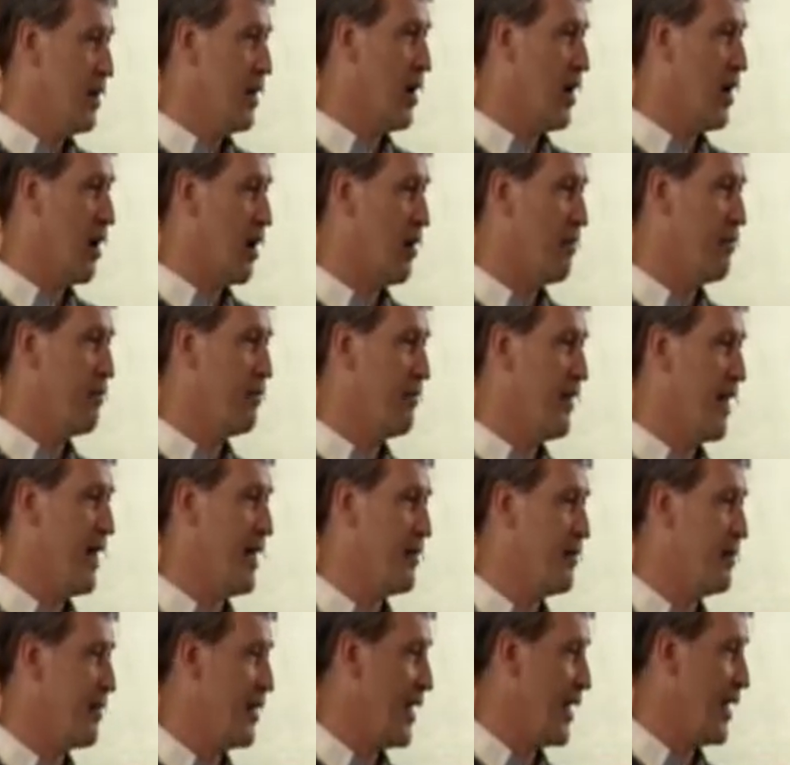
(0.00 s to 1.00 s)
our
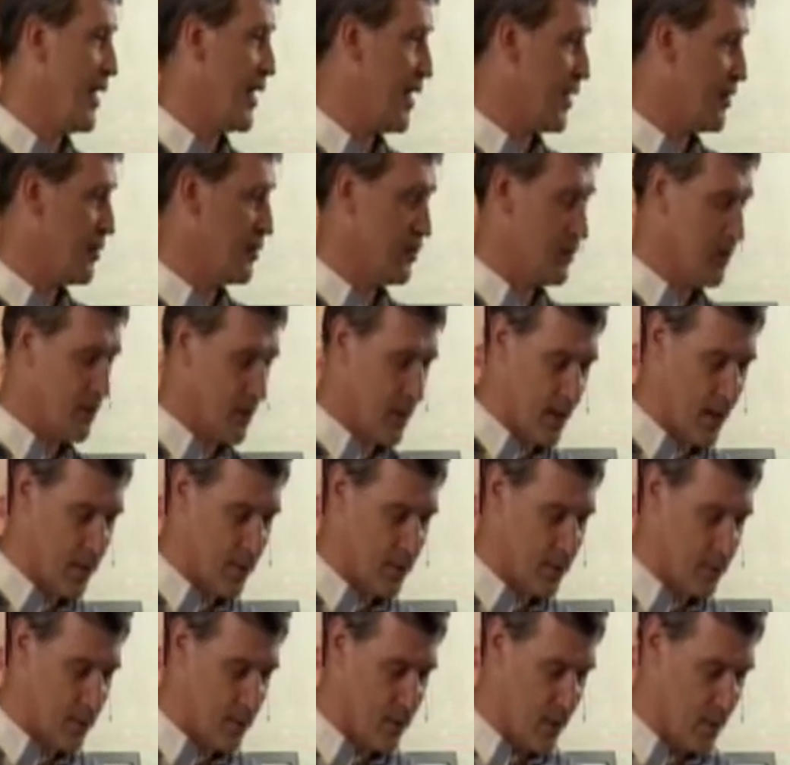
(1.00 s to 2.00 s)
faith and
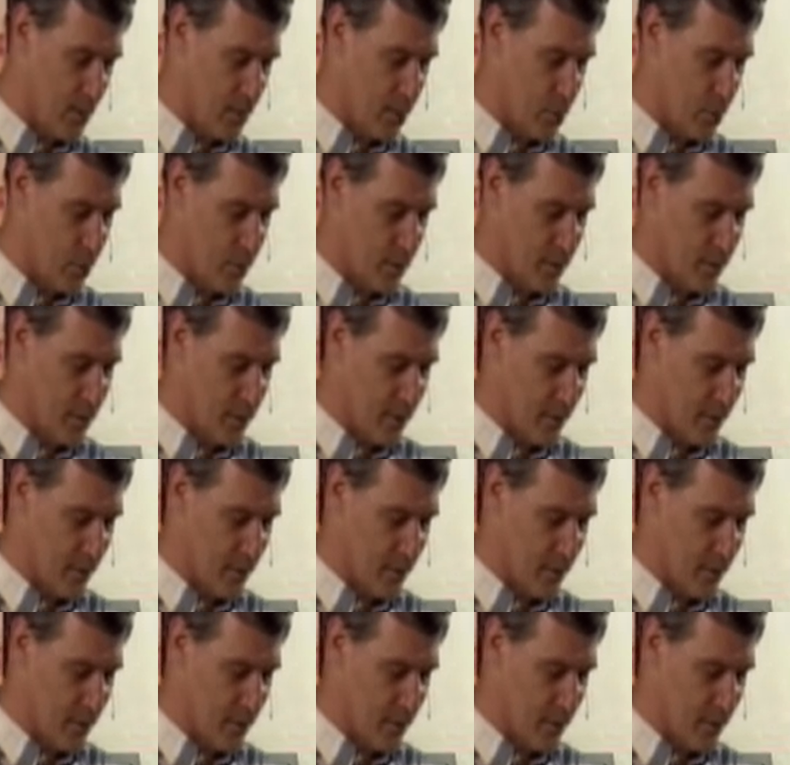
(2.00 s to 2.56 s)
the importance